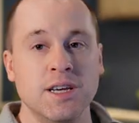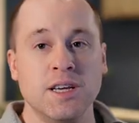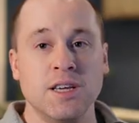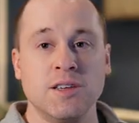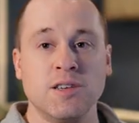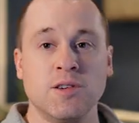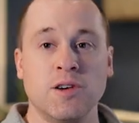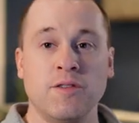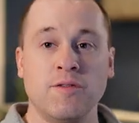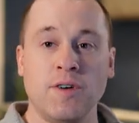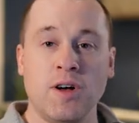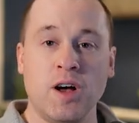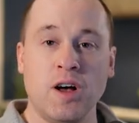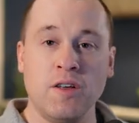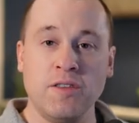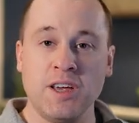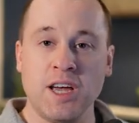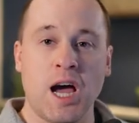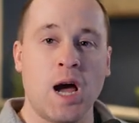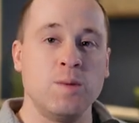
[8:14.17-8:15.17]
So if all
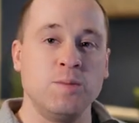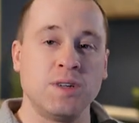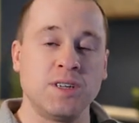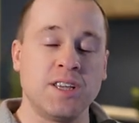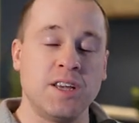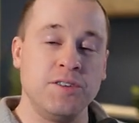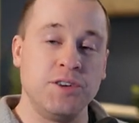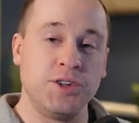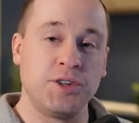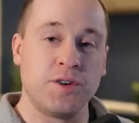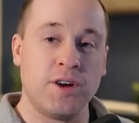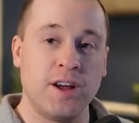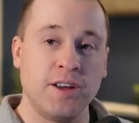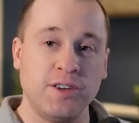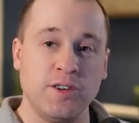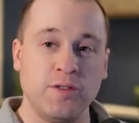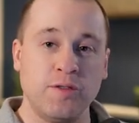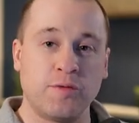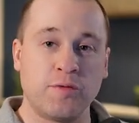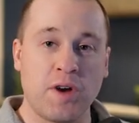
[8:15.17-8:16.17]
the objects that you're trying
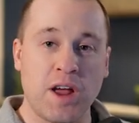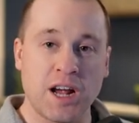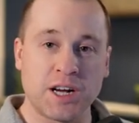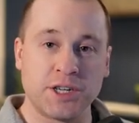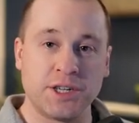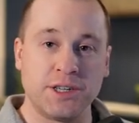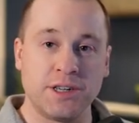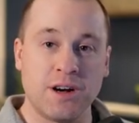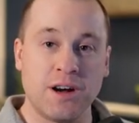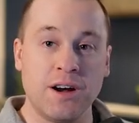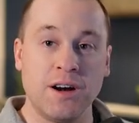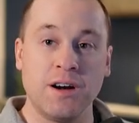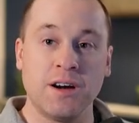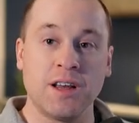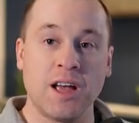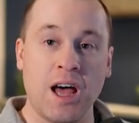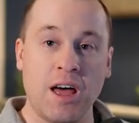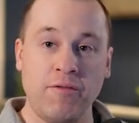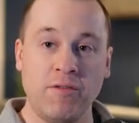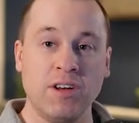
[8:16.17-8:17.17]
to fracture are
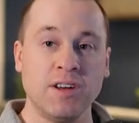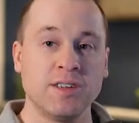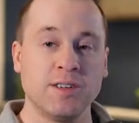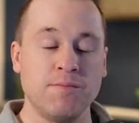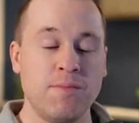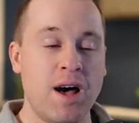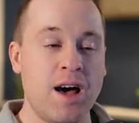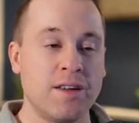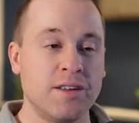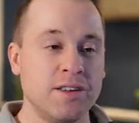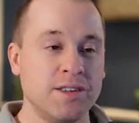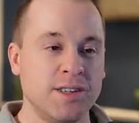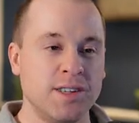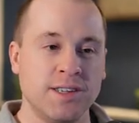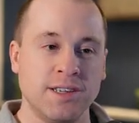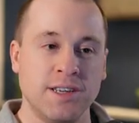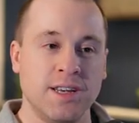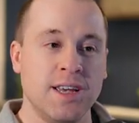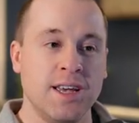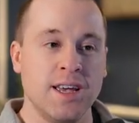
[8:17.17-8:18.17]
convex models,
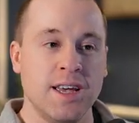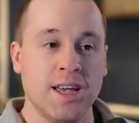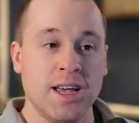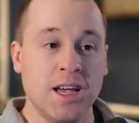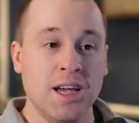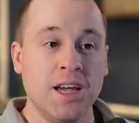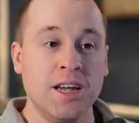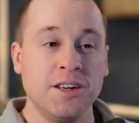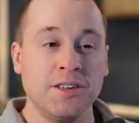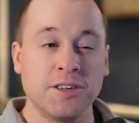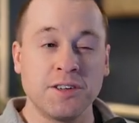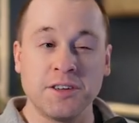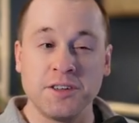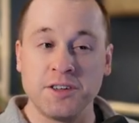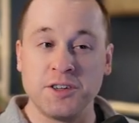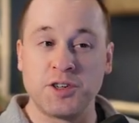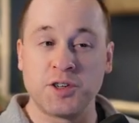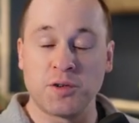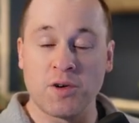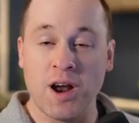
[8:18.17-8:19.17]
and it's good
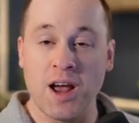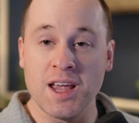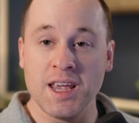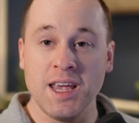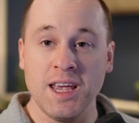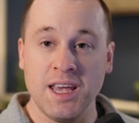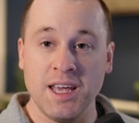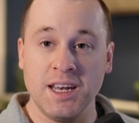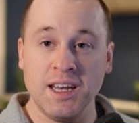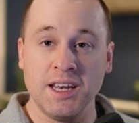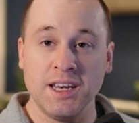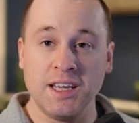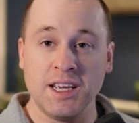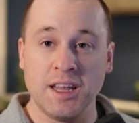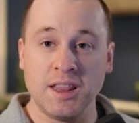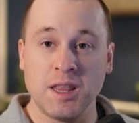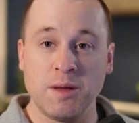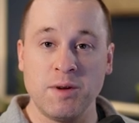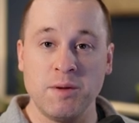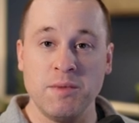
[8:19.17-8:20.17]
to try and
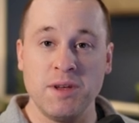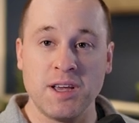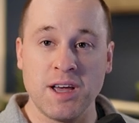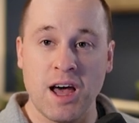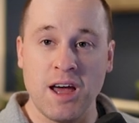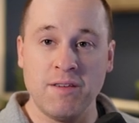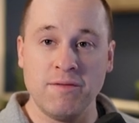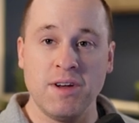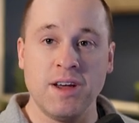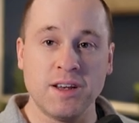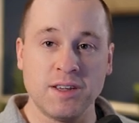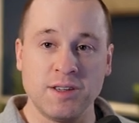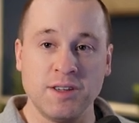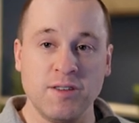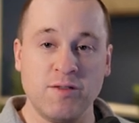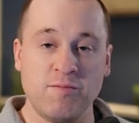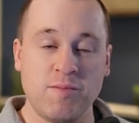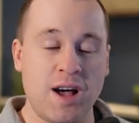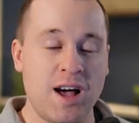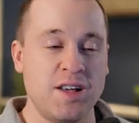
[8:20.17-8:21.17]
get them to be convex
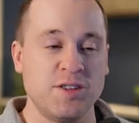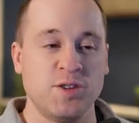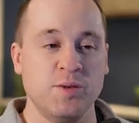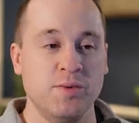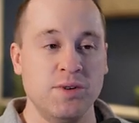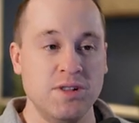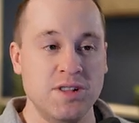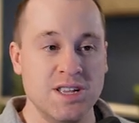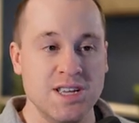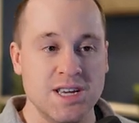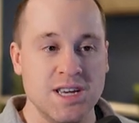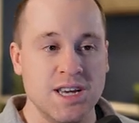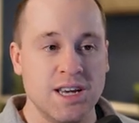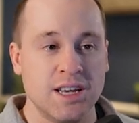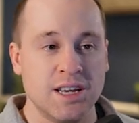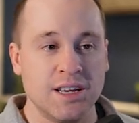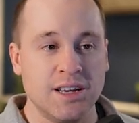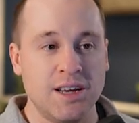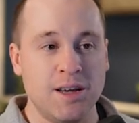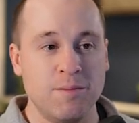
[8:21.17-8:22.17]
if possible.
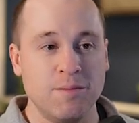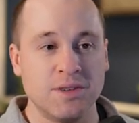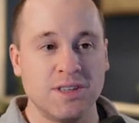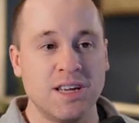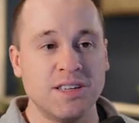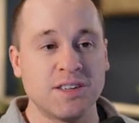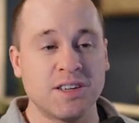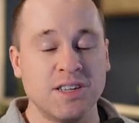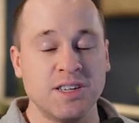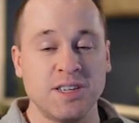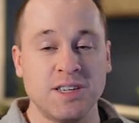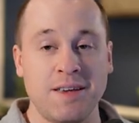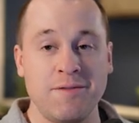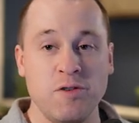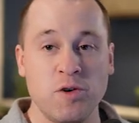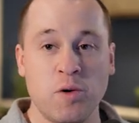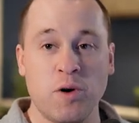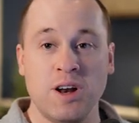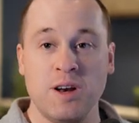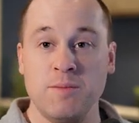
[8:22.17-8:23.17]
That's going to save you
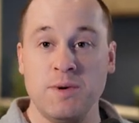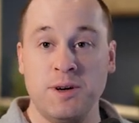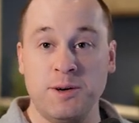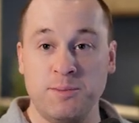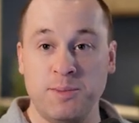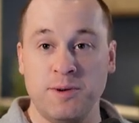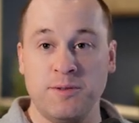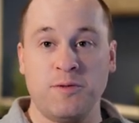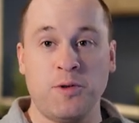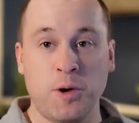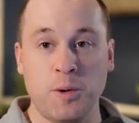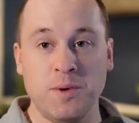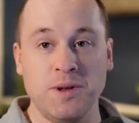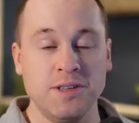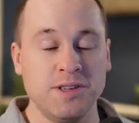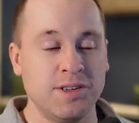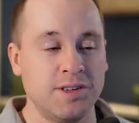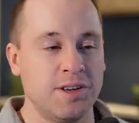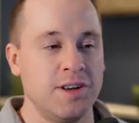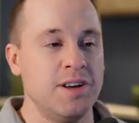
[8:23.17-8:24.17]
quite a bit of
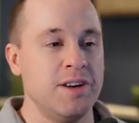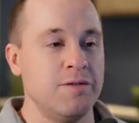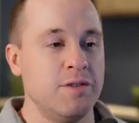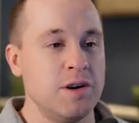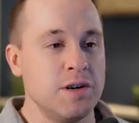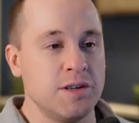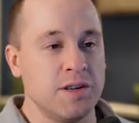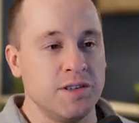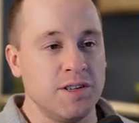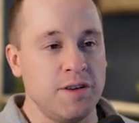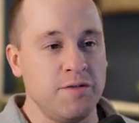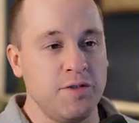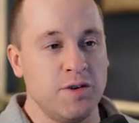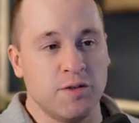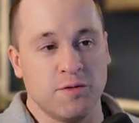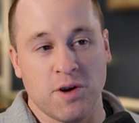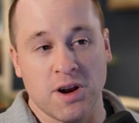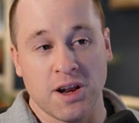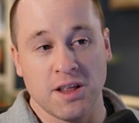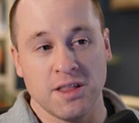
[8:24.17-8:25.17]
performance versus if you're
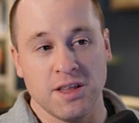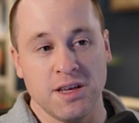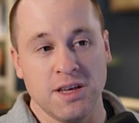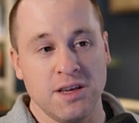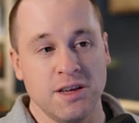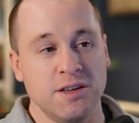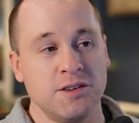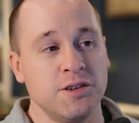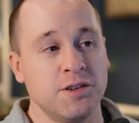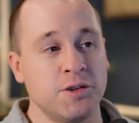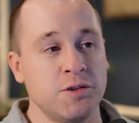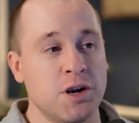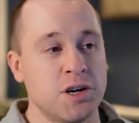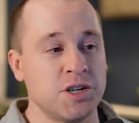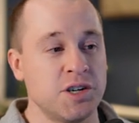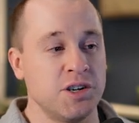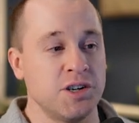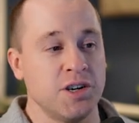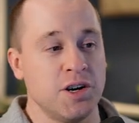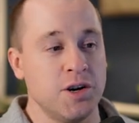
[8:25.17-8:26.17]
running the
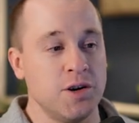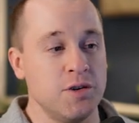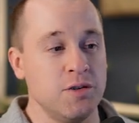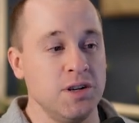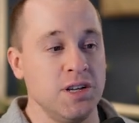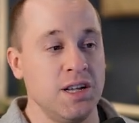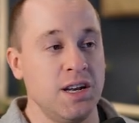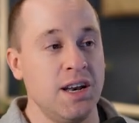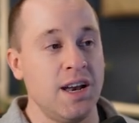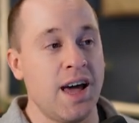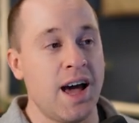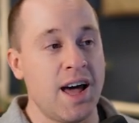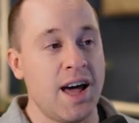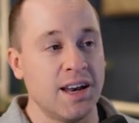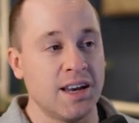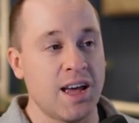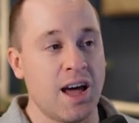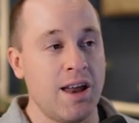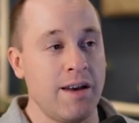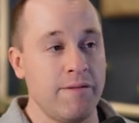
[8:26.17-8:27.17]
destruction code in
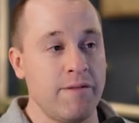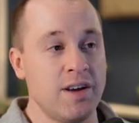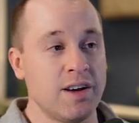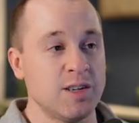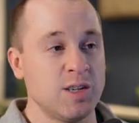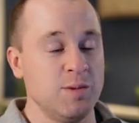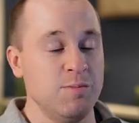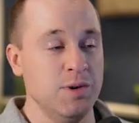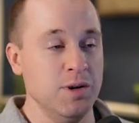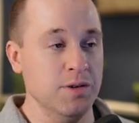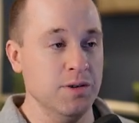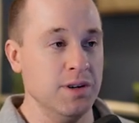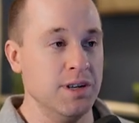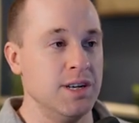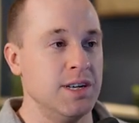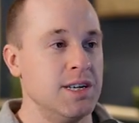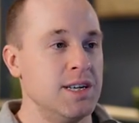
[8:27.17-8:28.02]
non-convex mode.